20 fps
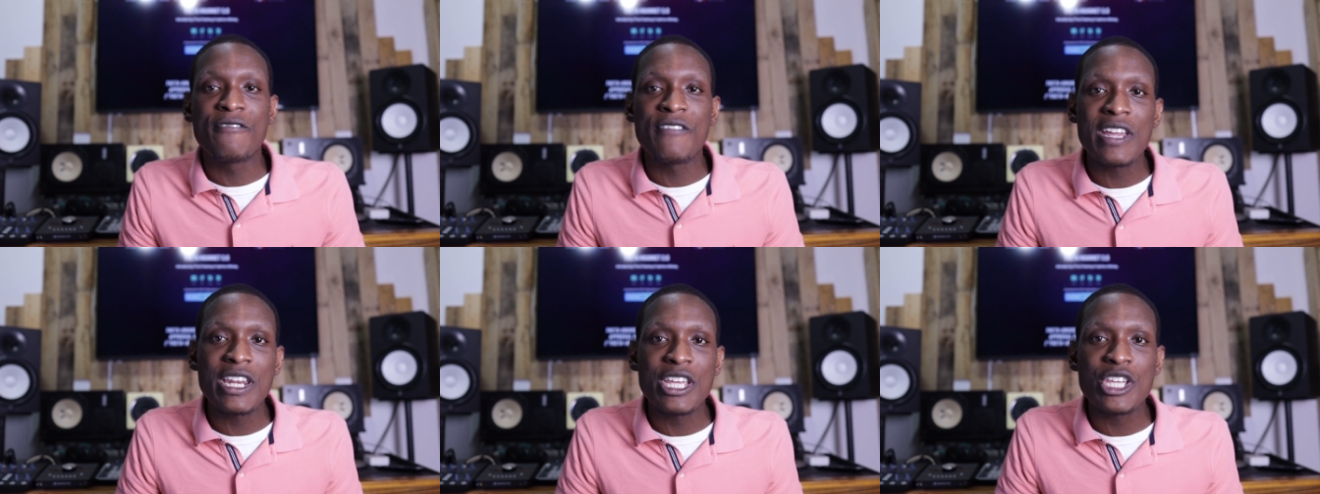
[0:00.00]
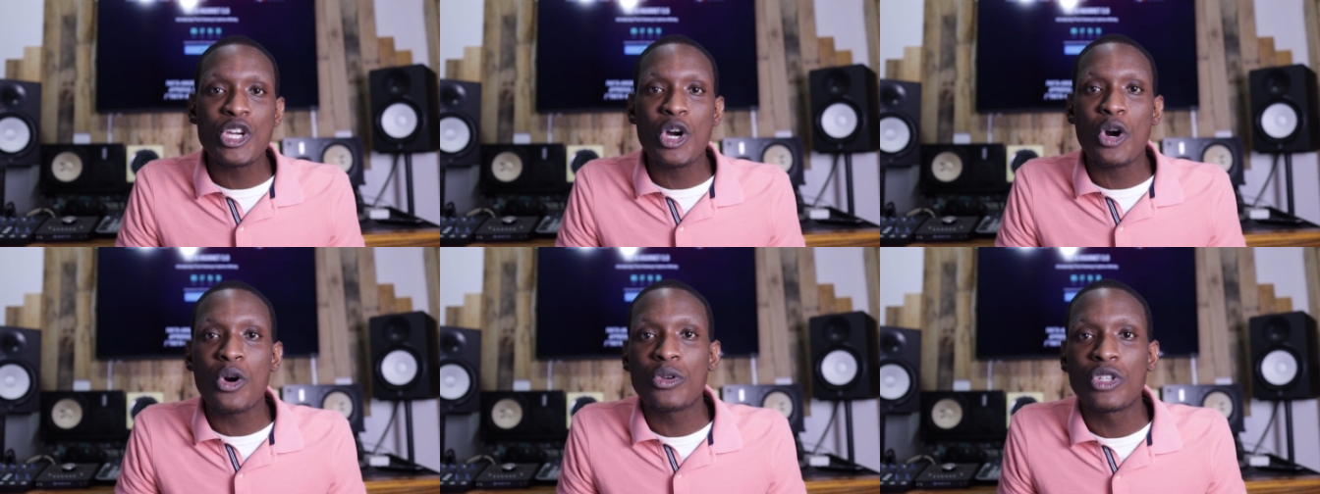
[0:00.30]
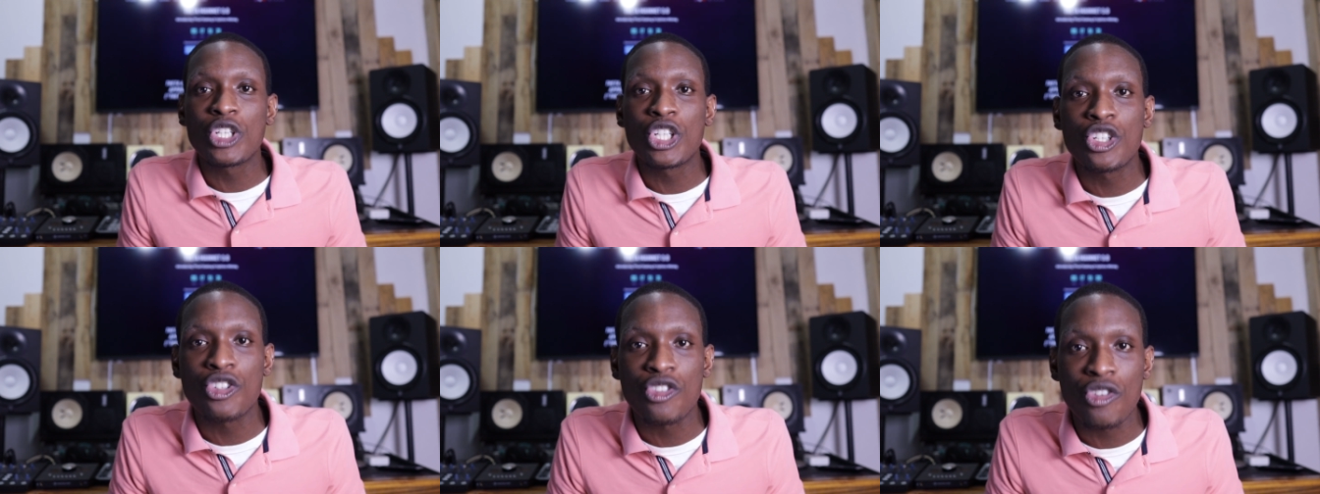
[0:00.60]
video
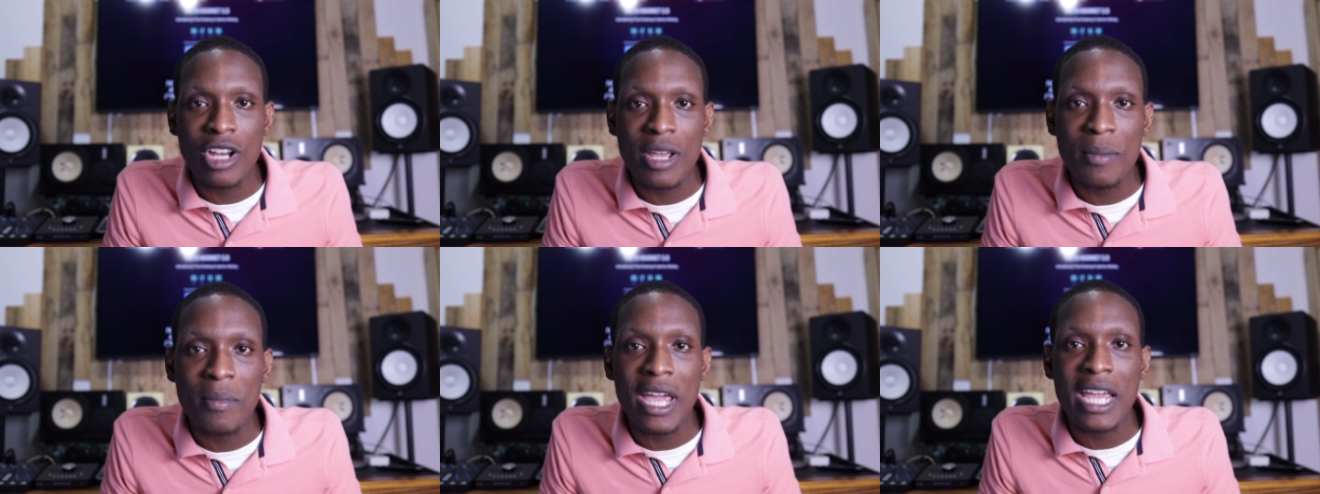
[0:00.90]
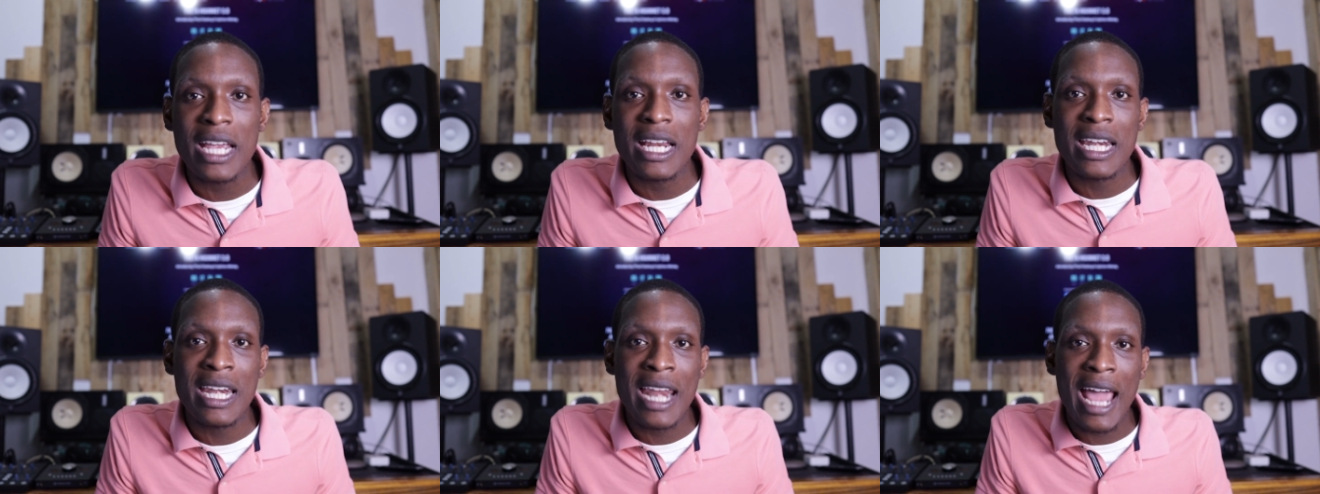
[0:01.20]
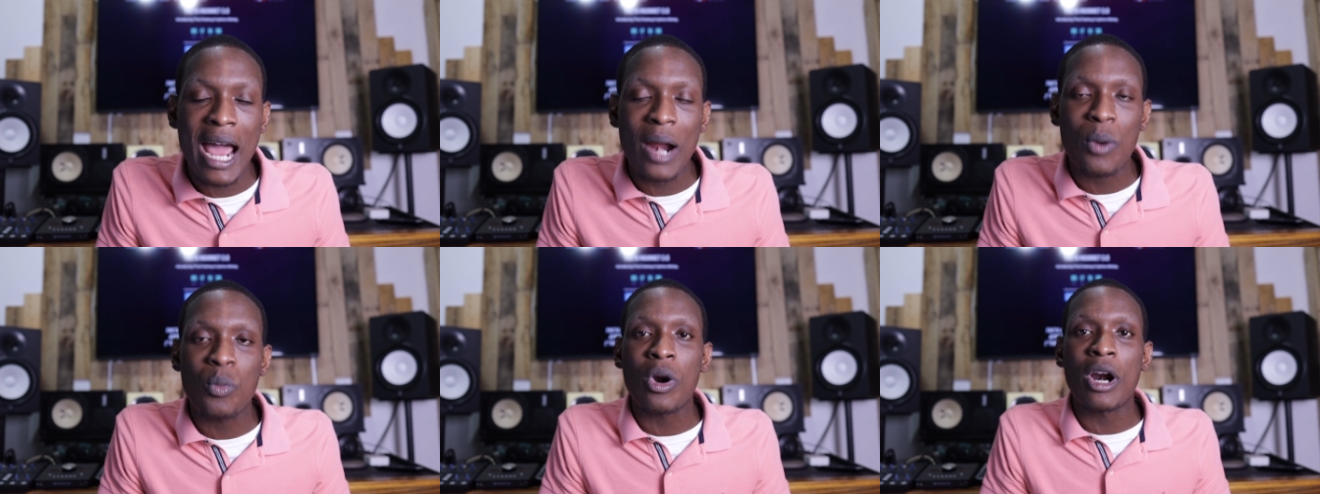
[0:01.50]
streaming
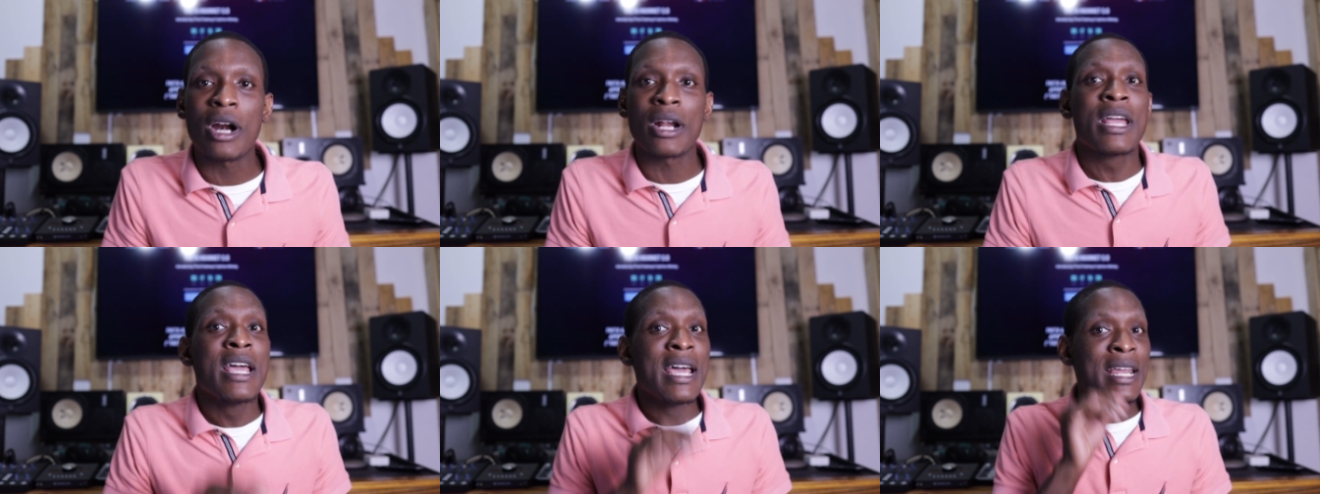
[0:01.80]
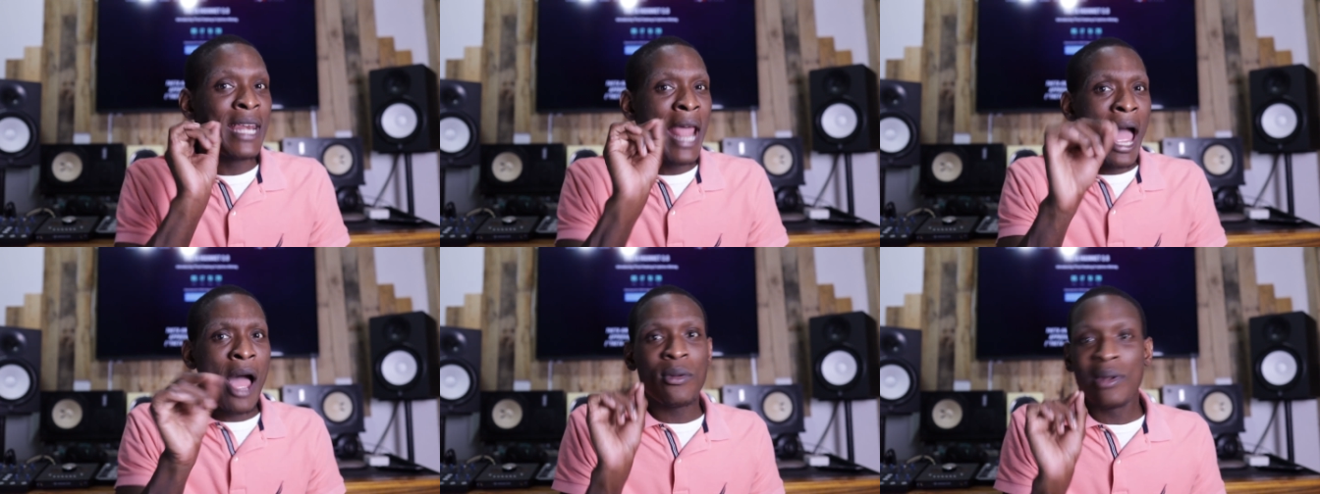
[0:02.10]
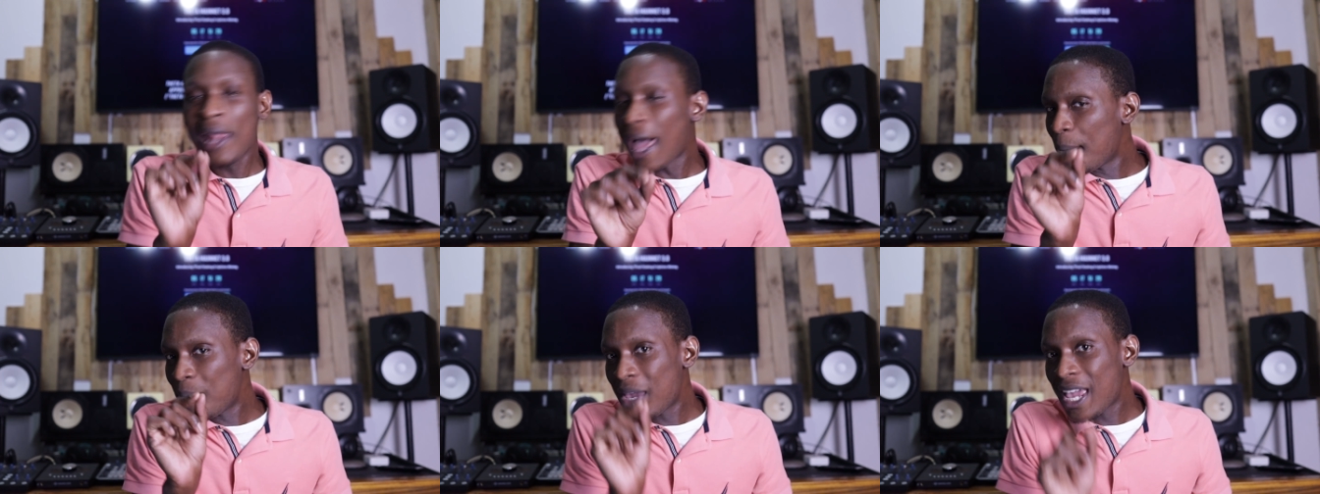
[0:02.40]
network. Now,
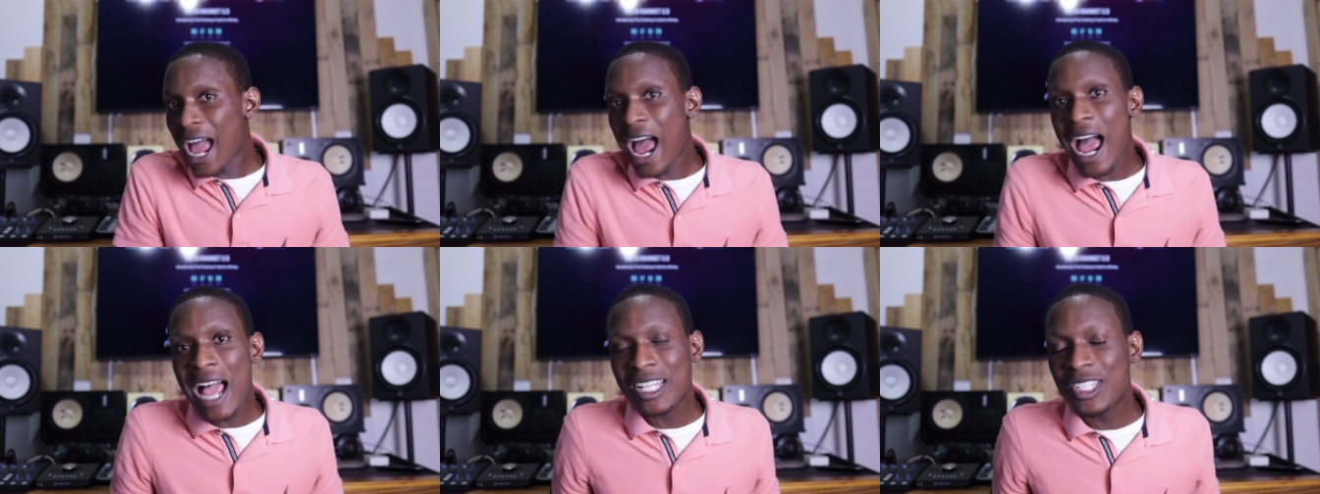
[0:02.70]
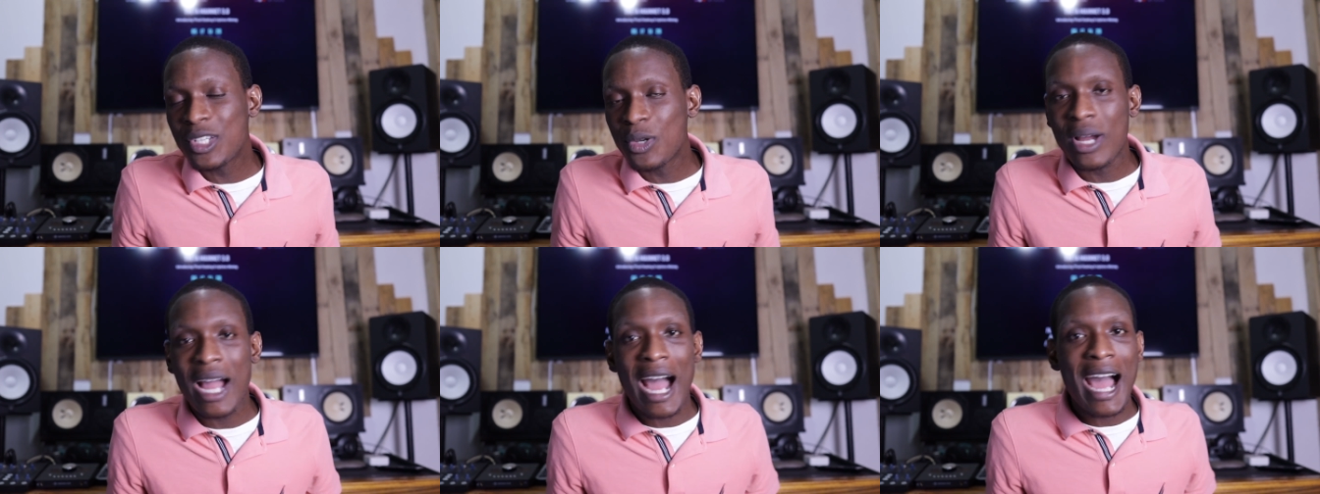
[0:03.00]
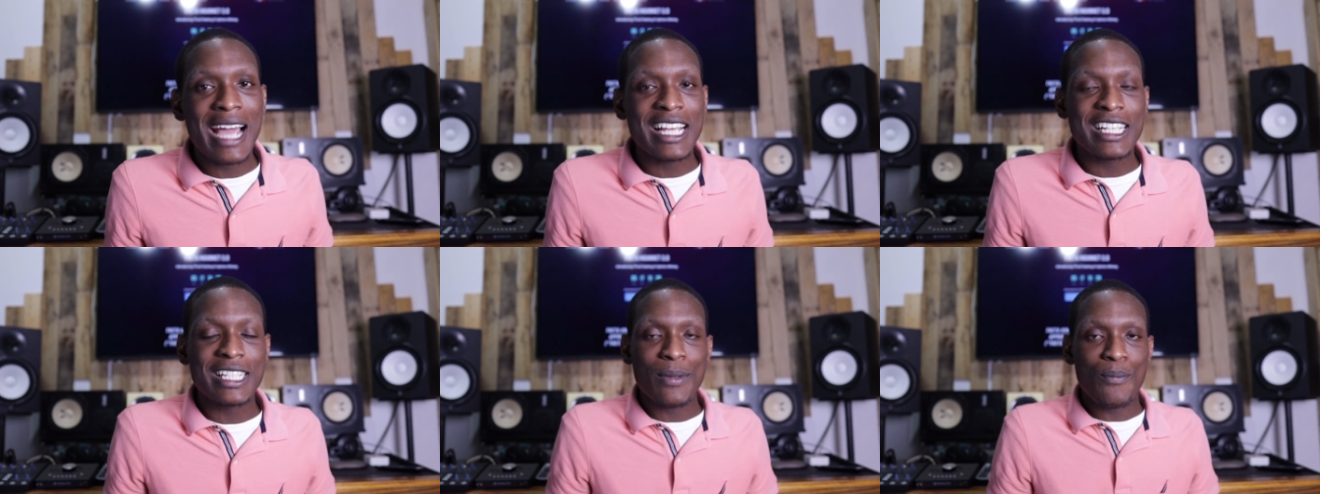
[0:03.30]
let me ask you
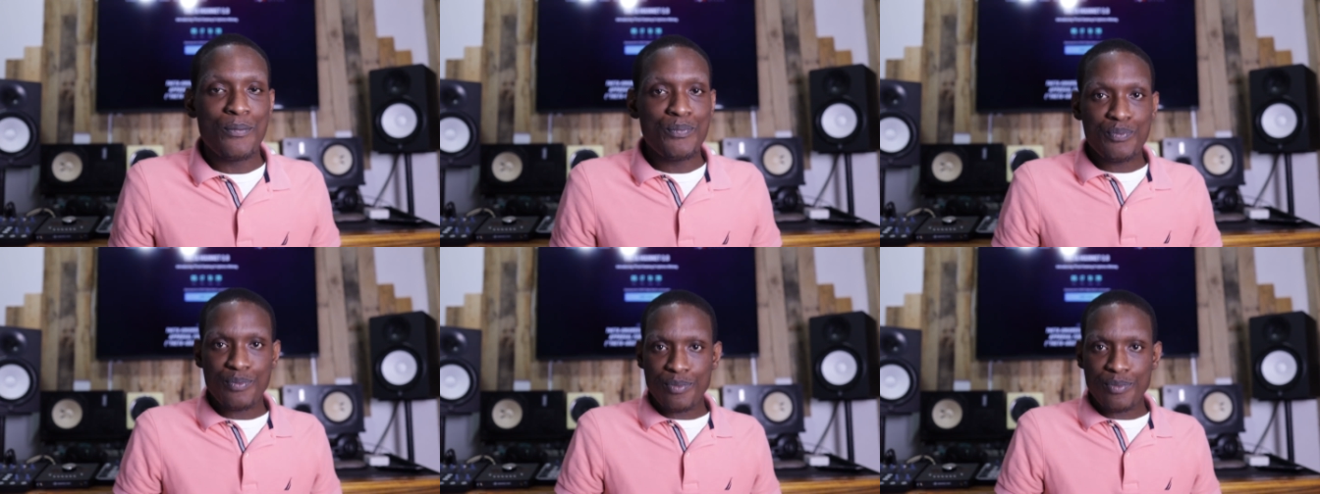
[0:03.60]
guys,